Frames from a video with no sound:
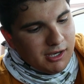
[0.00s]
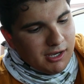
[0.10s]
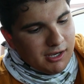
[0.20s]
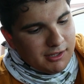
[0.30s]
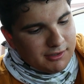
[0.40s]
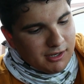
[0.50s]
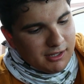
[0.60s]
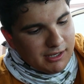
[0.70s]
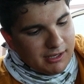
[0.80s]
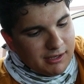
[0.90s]
Uh, it's got
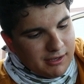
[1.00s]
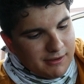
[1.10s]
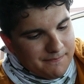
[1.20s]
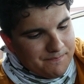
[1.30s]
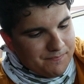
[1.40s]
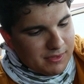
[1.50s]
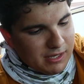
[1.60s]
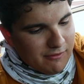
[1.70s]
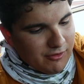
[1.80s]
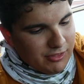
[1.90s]
like
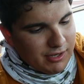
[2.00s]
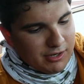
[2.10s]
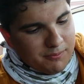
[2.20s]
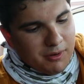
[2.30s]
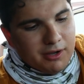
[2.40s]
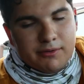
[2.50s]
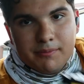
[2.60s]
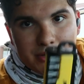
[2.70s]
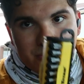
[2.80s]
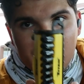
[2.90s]
everything I could
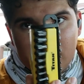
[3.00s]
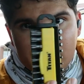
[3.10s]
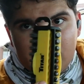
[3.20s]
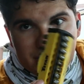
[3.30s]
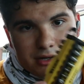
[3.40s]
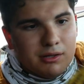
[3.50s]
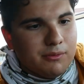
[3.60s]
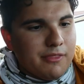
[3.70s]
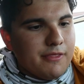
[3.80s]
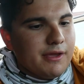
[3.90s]
possibly want all on
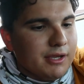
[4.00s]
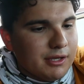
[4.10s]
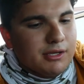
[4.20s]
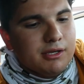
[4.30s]
one thing.